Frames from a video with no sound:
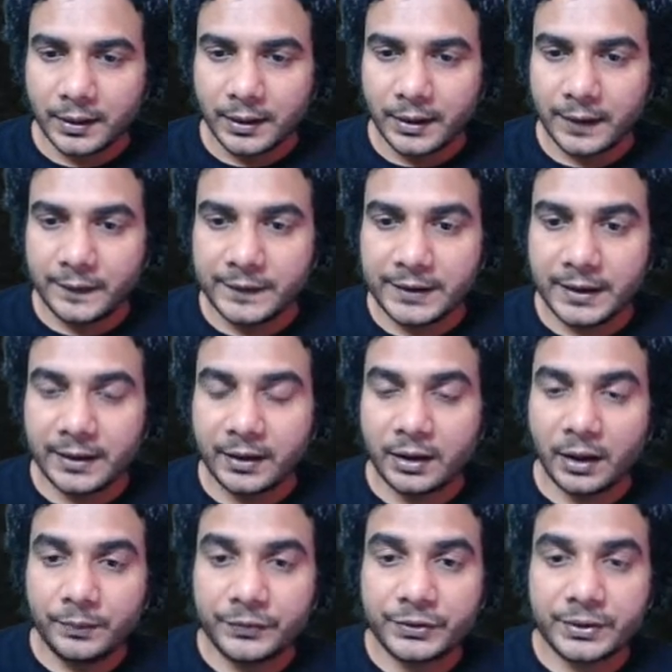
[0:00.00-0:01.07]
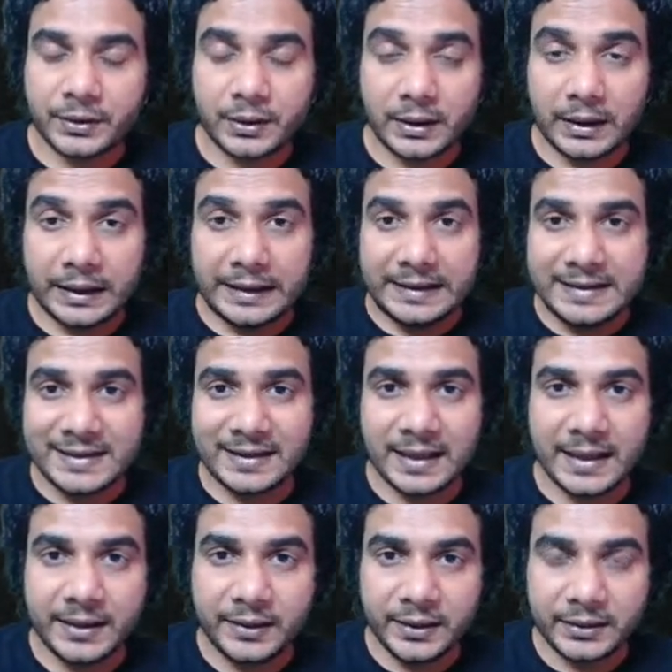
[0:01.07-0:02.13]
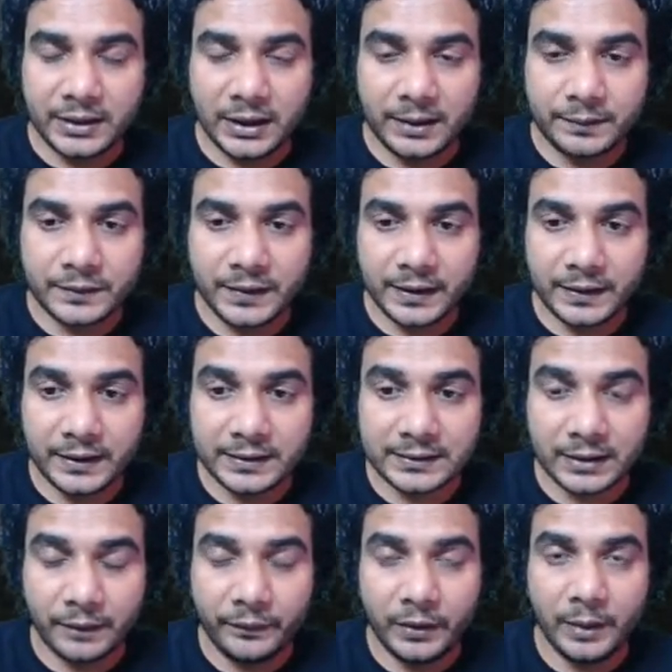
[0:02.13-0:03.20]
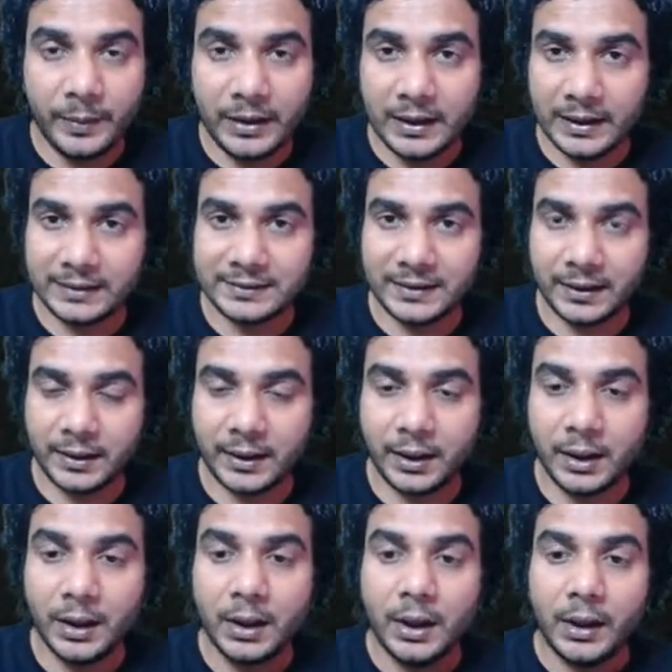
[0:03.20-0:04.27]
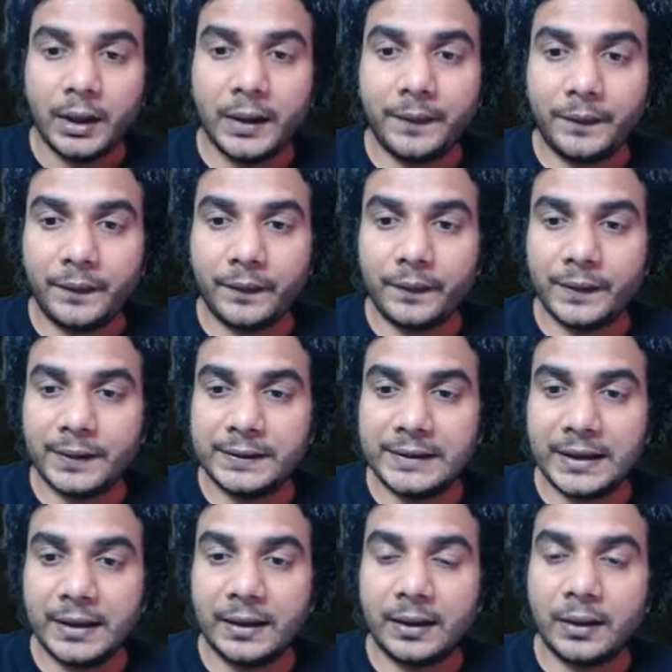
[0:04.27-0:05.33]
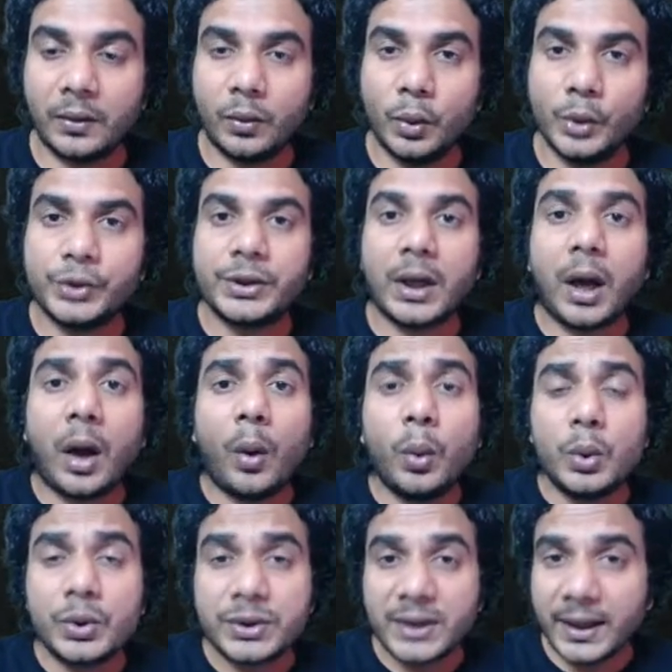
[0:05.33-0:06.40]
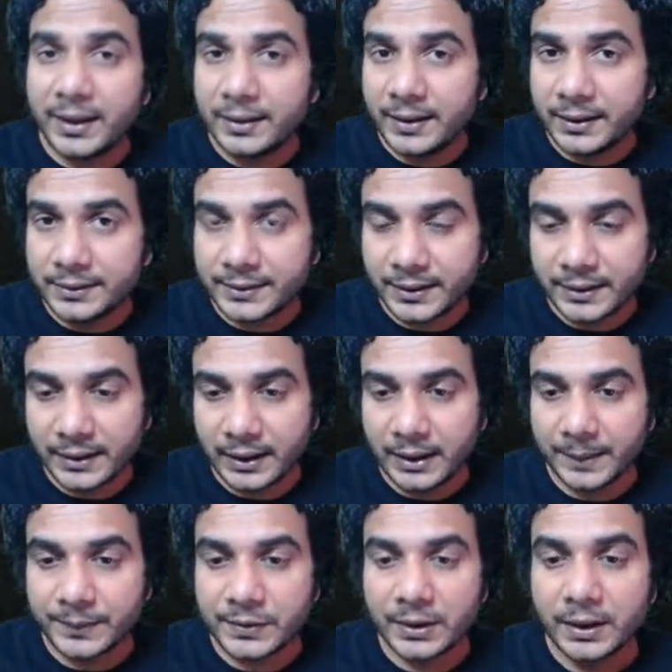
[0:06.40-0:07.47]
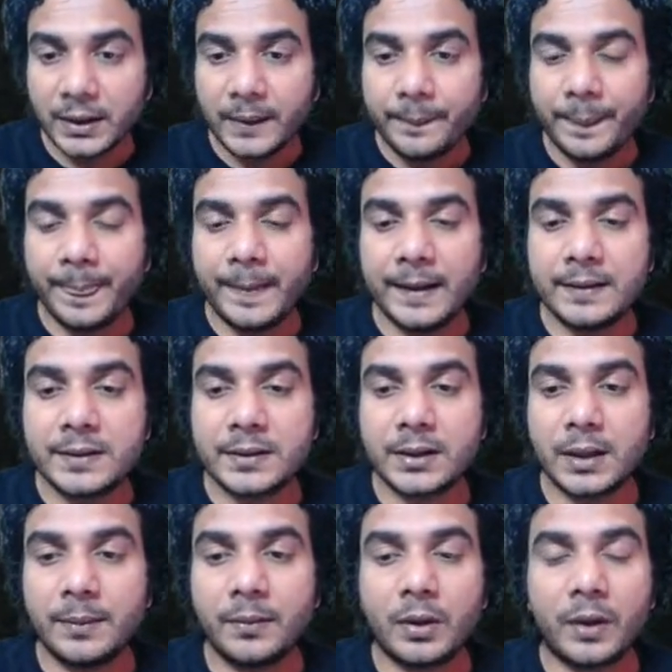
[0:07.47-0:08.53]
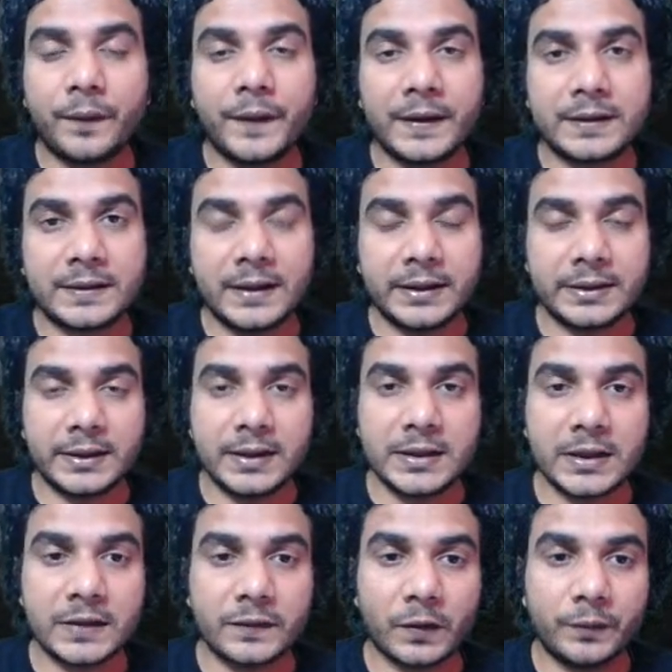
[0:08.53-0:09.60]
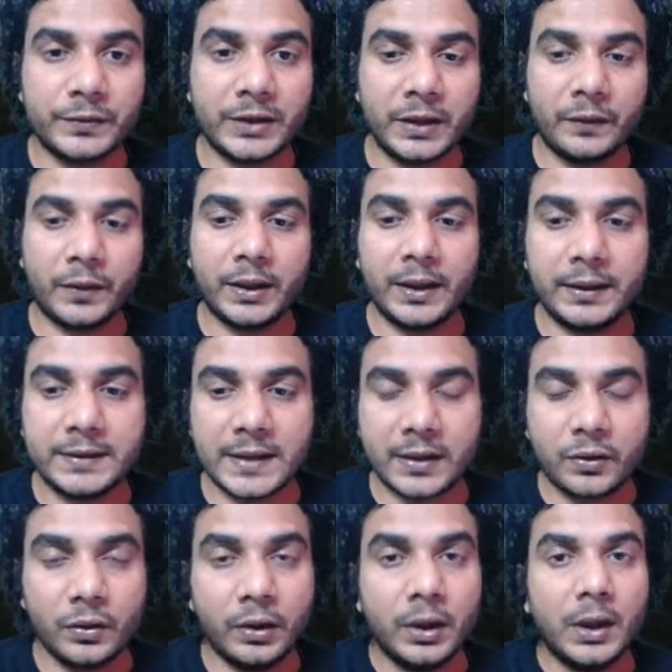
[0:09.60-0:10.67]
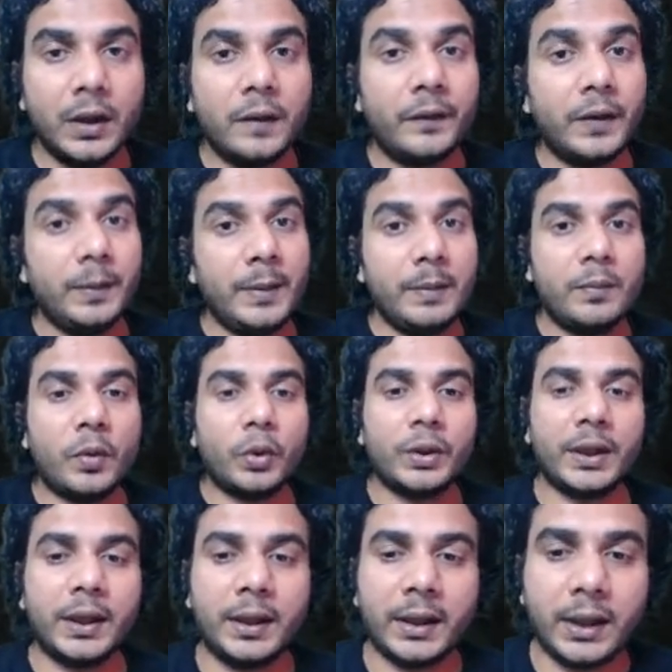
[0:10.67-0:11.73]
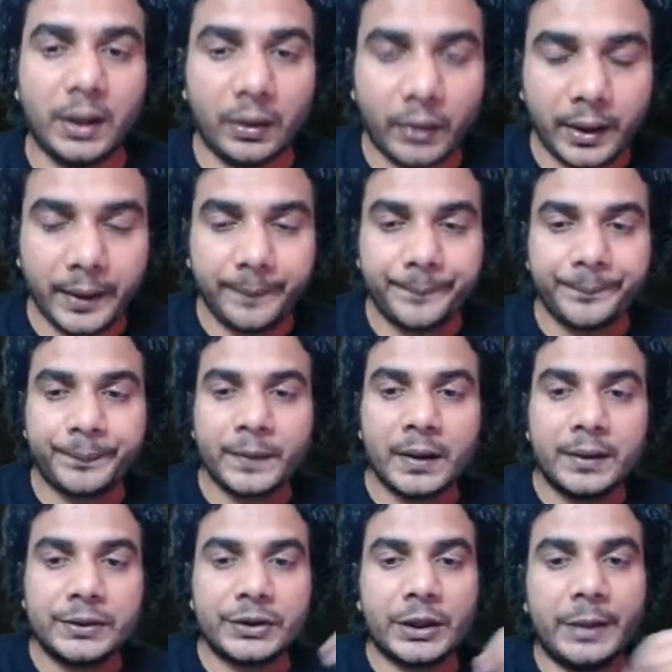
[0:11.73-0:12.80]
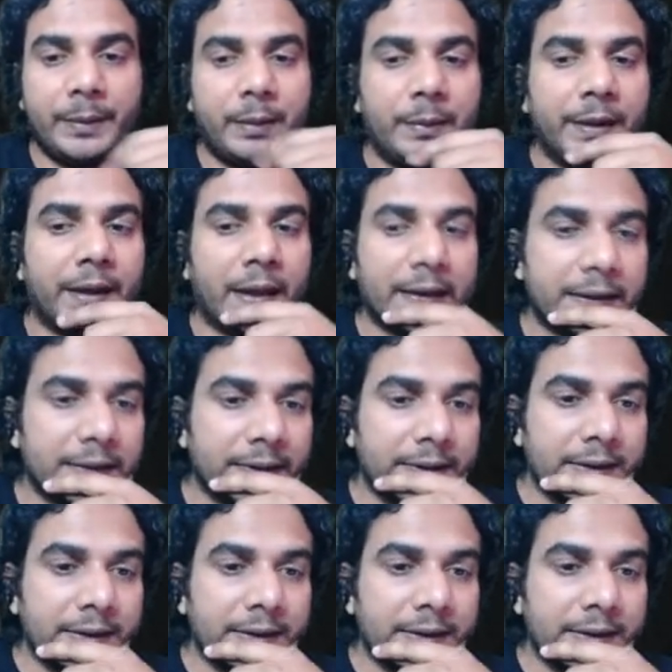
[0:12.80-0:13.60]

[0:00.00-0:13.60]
If z comes inside this ellipse, then this sum will be less than k. If z goes outside this ellipse, then sum of its distances from z1 and z2 will be more than k, okay? So remember that.